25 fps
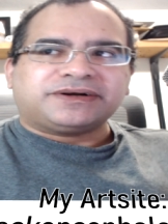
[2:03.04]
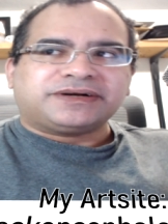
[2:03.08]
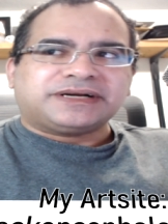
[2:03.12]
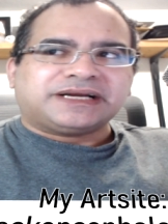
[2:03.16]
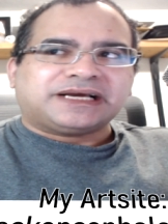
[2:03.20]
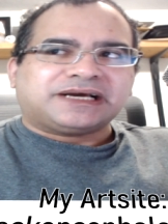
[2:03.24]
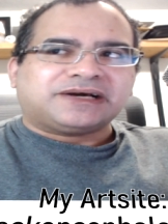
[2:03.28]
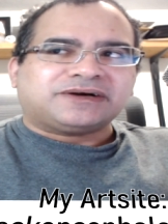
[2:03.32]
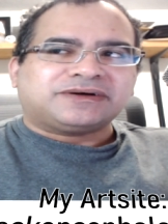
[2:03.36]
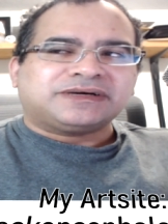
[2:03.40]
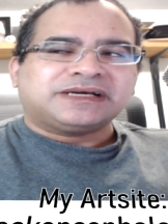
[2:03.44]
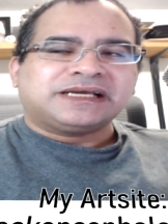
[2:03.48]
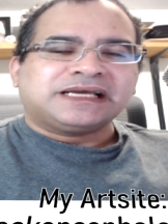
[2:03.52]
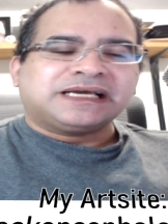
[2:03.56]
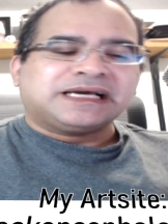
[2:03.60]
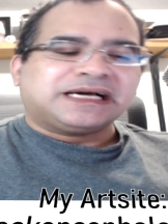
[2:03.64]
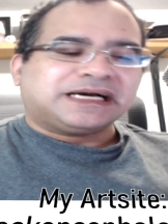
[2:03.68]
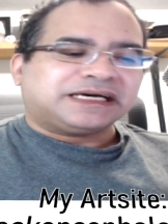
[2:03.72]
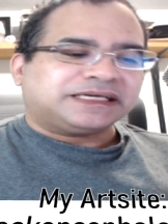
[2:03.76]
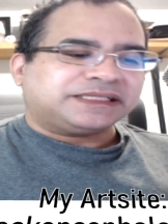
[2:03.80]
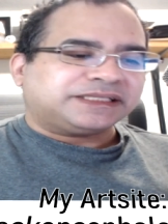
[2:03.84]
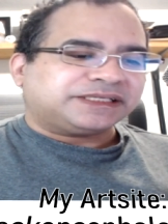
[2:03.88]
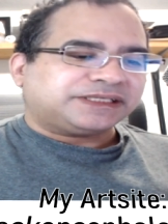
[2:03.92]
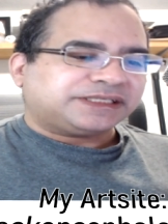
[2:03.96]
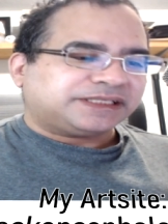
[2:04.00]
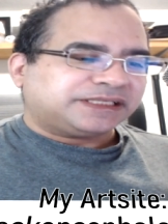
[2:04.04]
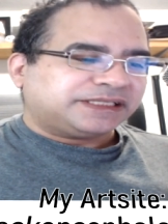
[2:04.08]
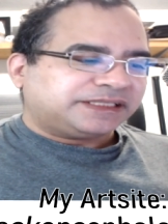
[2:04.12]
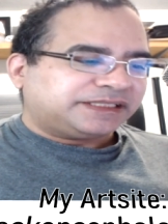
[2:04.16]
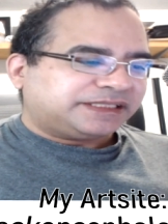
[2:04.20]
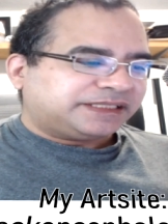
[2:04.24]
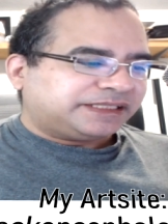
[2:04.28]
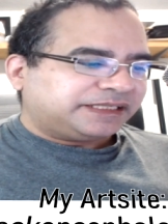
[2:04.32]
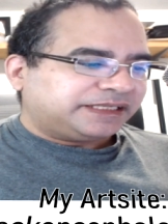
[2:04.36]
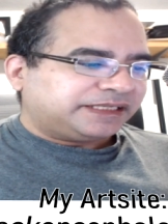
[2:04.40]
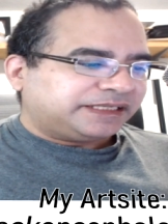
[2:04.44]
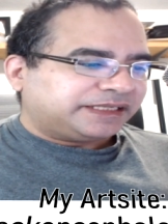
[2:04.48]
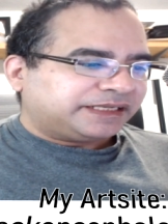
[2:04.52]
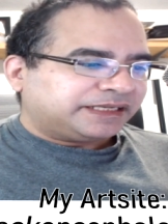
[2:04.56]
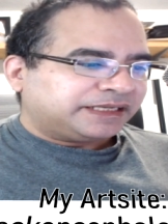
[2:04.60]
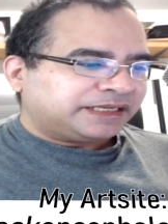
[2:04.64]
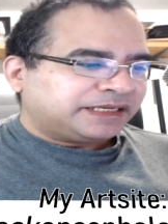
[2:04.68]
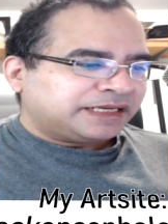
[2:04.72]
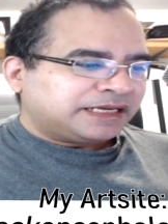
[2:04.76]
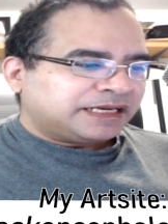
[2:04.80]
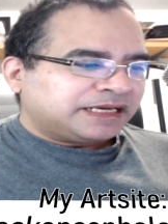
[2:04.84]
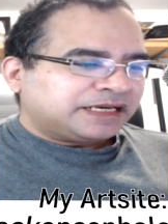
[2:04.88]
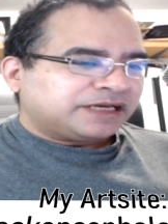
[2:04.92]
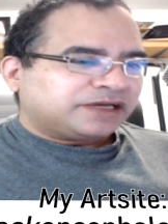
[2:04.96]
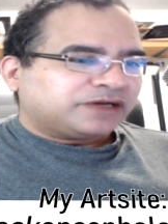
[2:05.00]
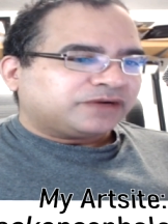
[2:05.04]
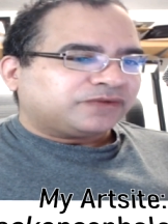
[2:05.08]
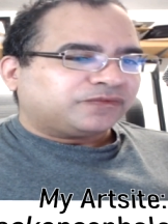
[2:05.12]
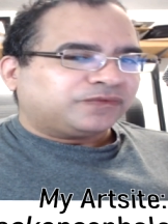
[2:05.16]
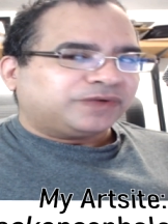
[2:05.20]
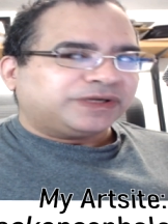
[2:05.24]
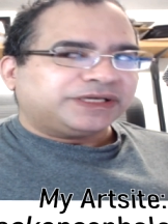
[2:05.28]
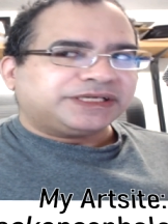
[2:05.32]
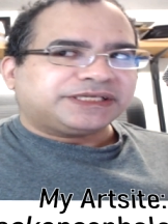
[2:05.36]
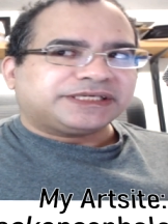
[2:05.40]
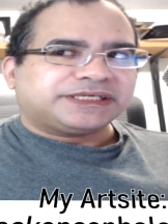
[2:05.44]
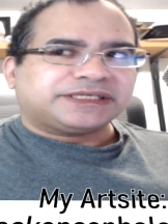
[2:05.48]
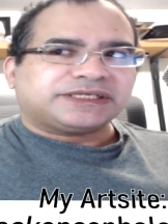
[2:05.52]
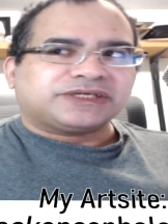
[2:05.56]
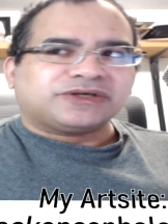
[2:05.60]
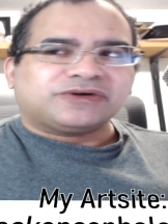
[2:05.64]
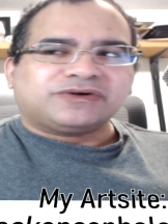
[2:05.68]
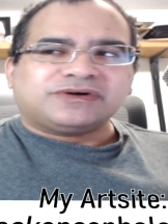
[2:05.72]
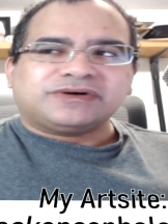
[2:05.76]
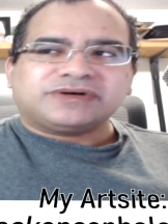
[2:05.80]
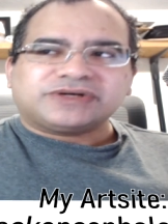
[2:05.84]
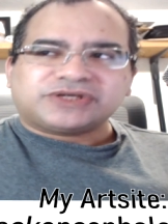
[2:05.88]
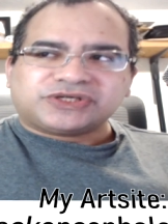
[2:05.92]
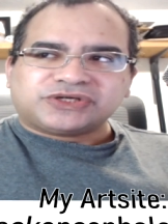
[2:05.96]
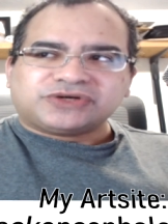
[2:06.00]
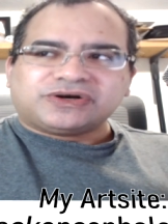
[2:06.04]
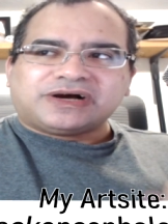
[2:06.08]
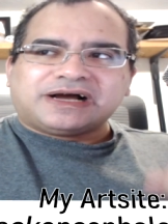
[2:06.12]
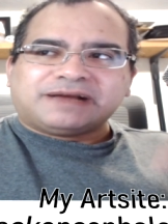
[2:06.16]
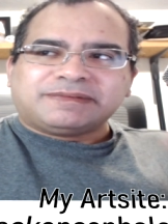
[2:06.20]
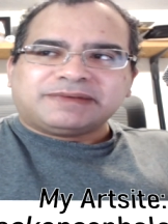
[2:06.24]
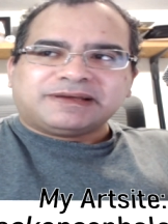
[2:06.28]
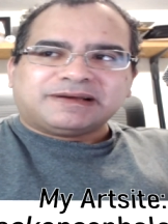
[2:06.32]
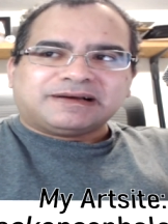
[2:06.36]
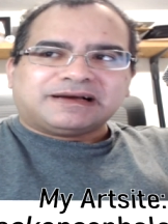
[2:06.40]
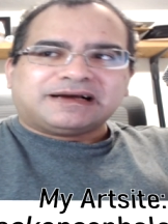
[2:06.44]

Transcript: now on the Cintiq. So so I am